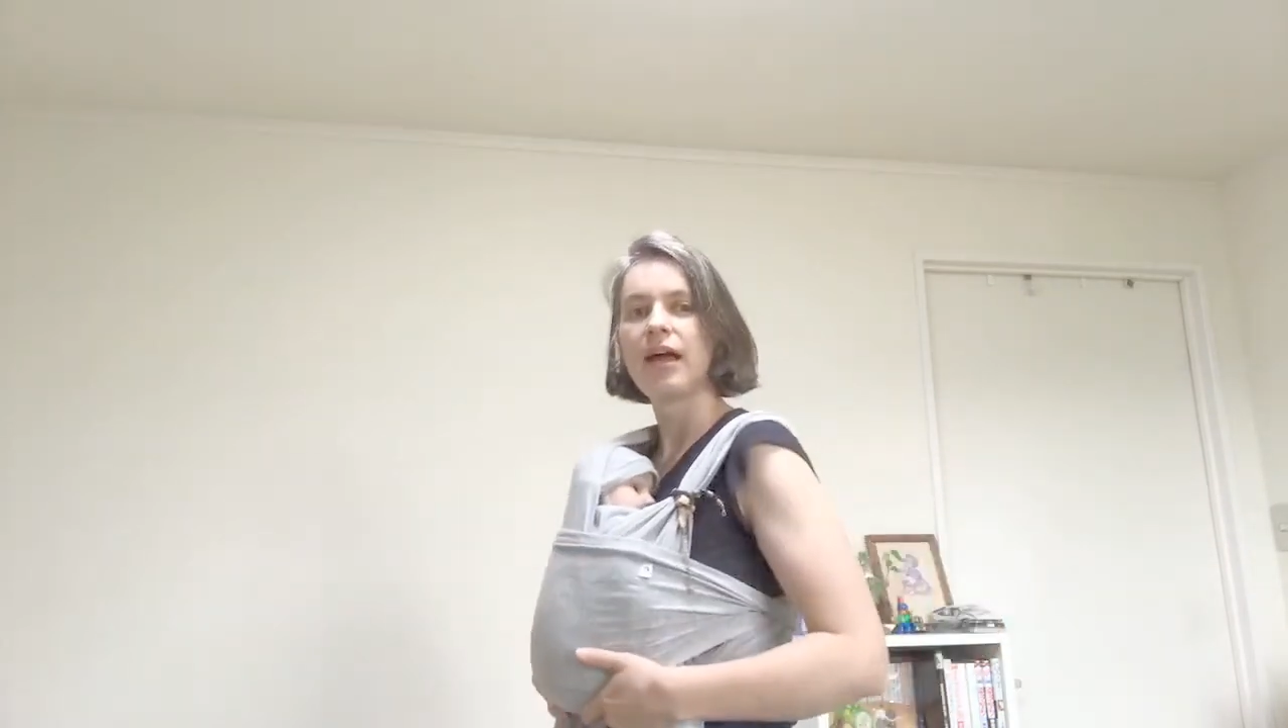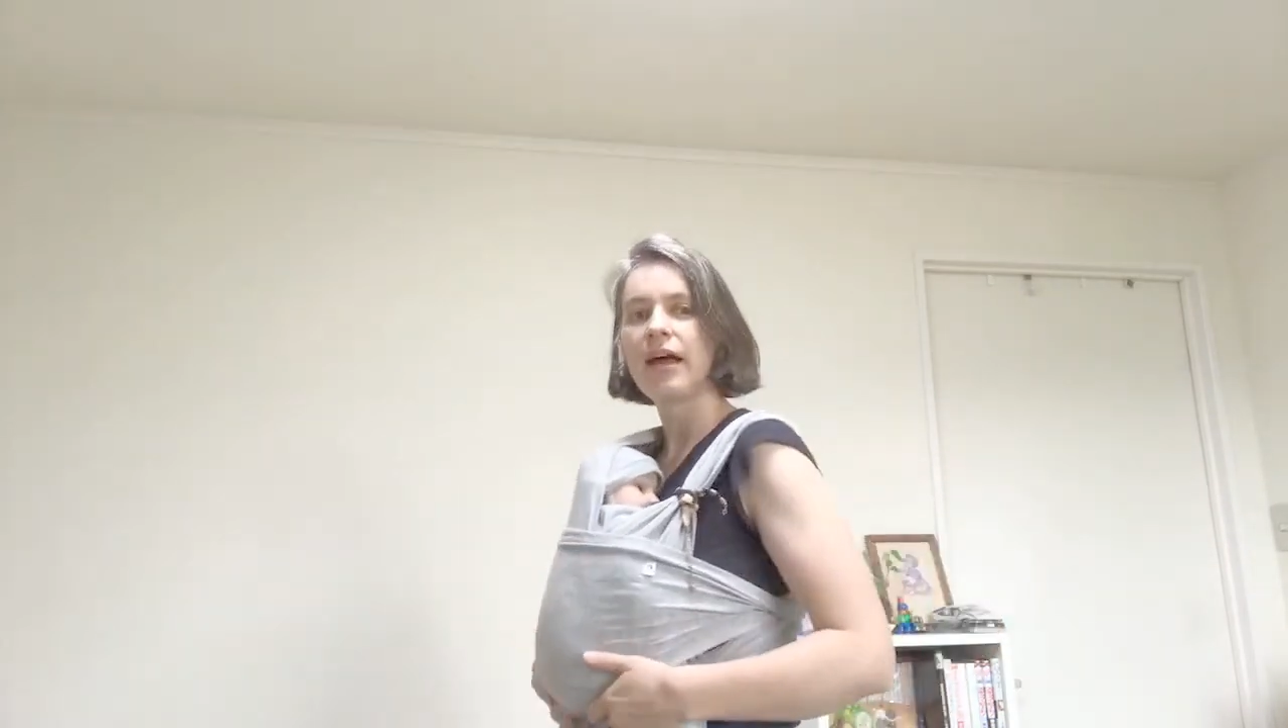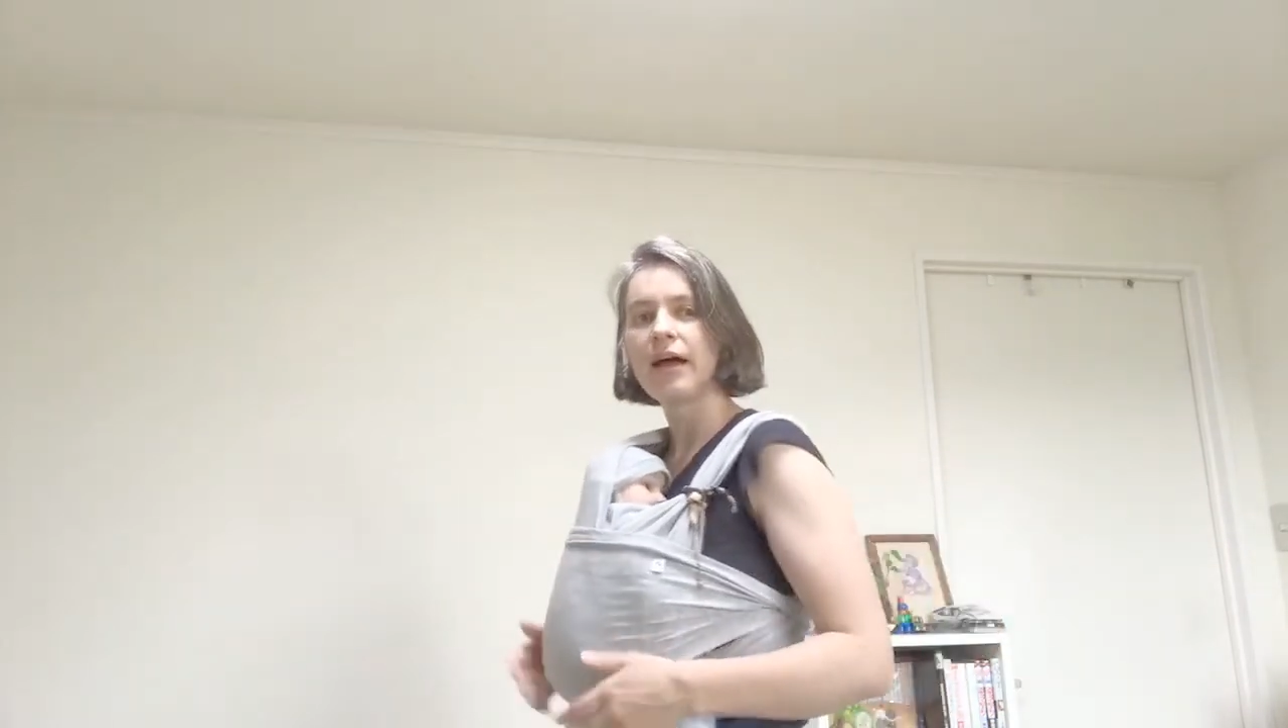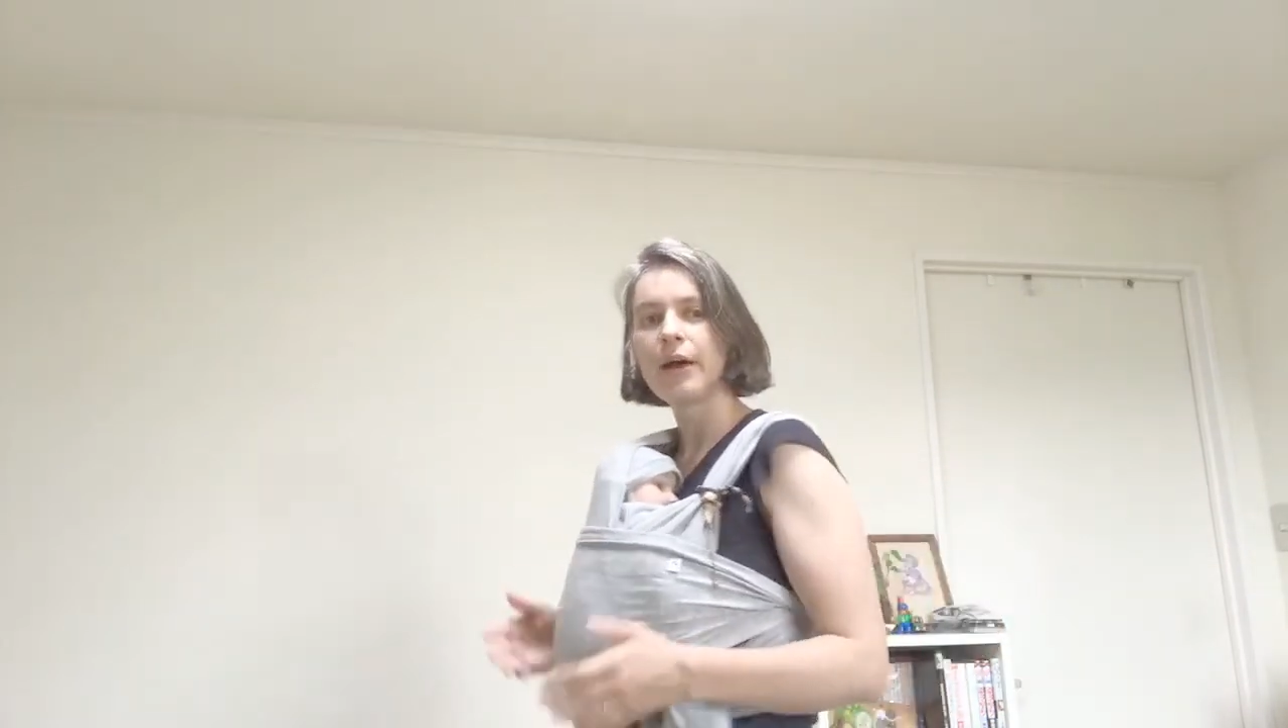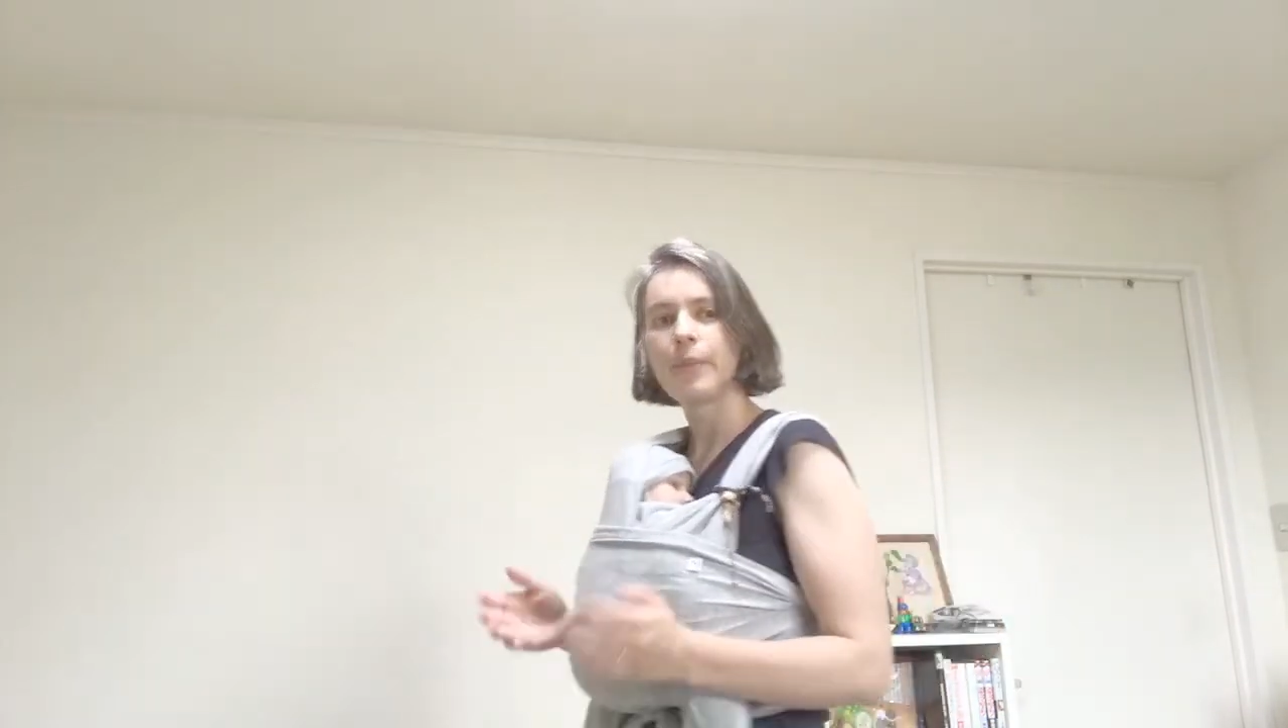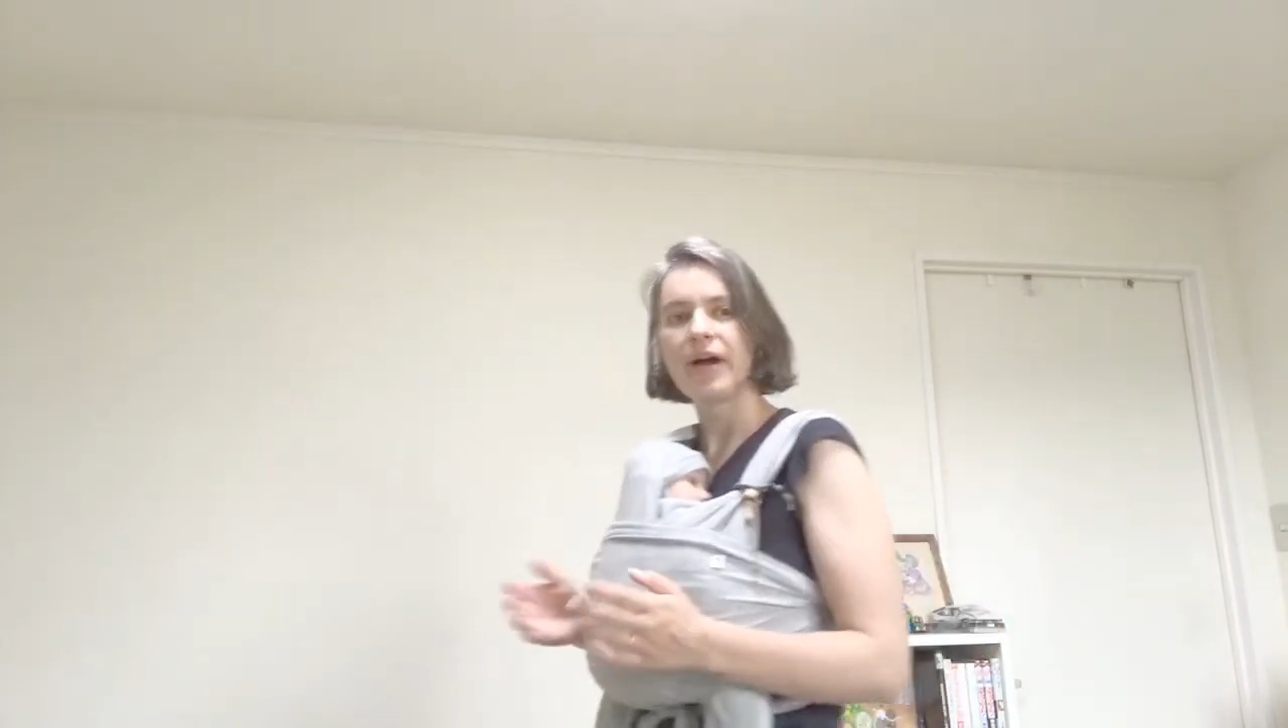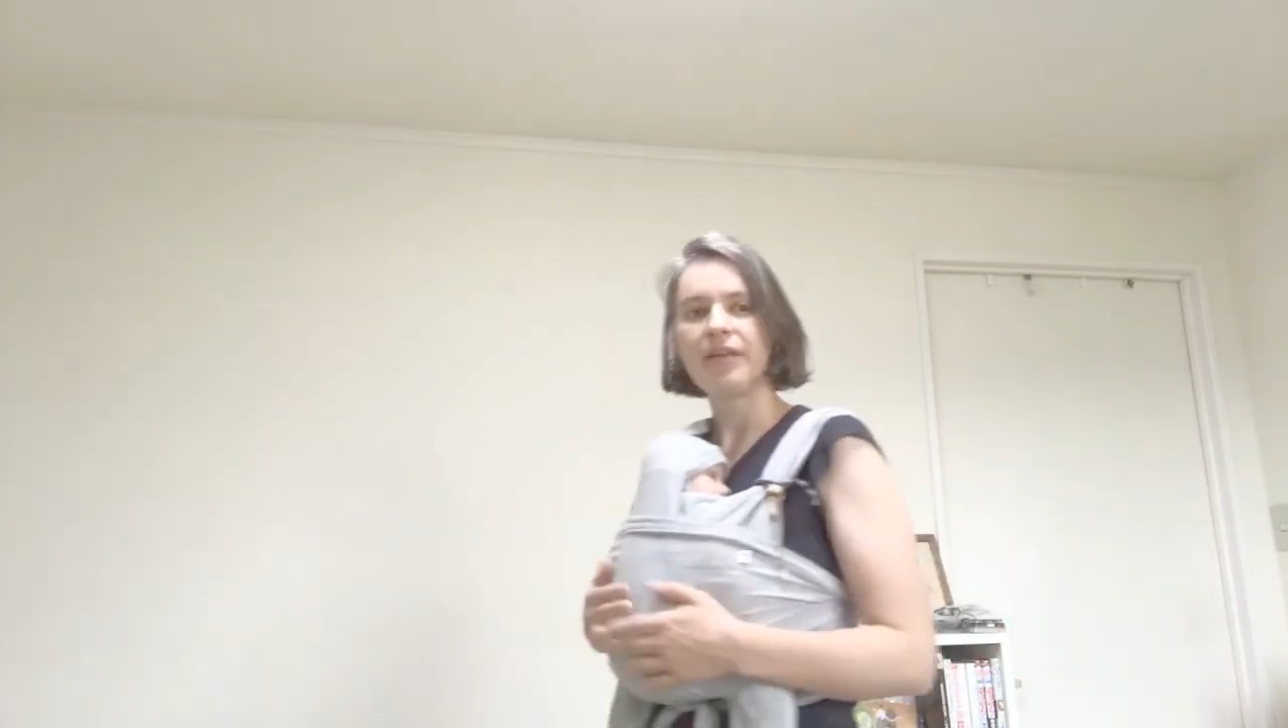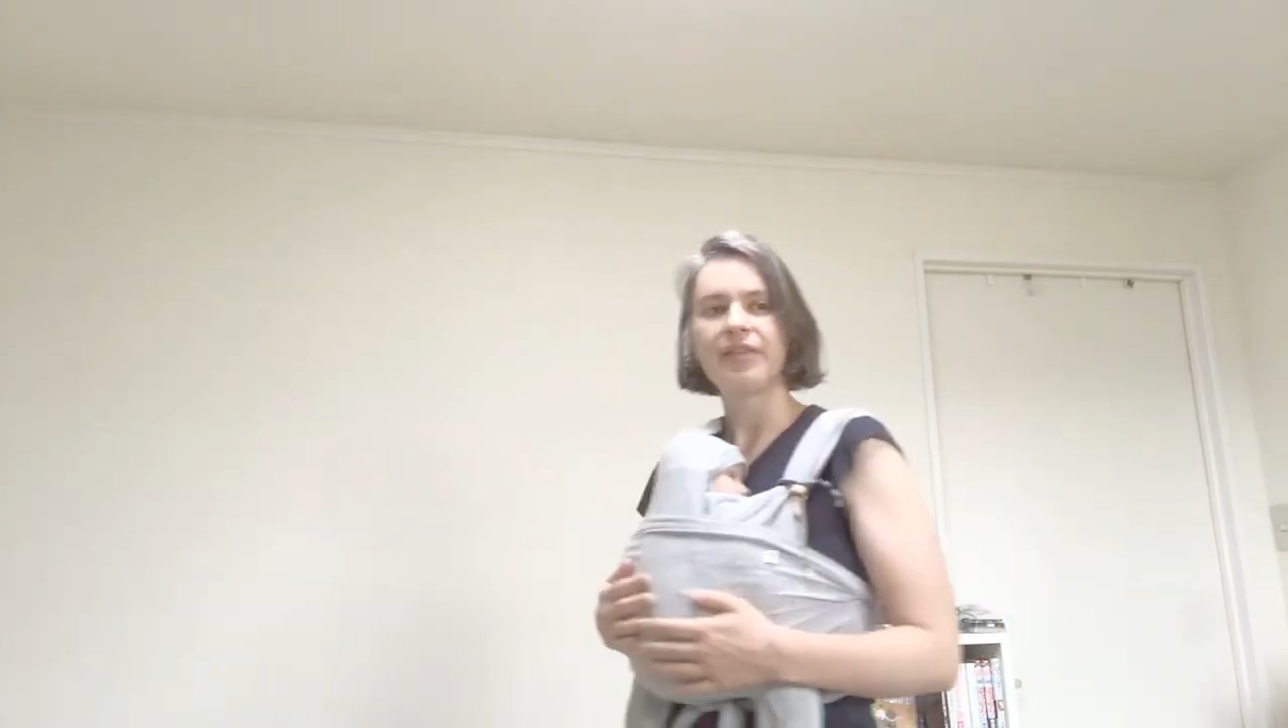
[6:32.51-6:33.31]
I